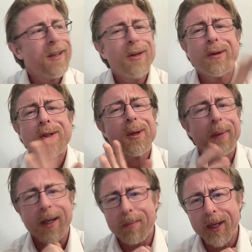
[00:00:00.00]
You know so
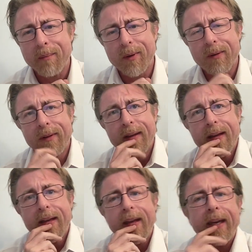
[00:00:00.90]
many people
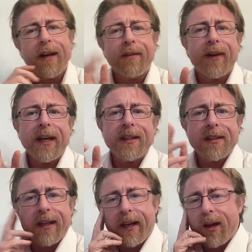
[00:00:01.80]
and get
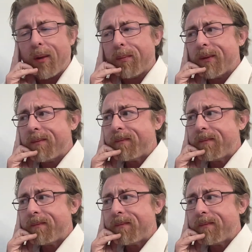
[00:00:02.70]
advice and help.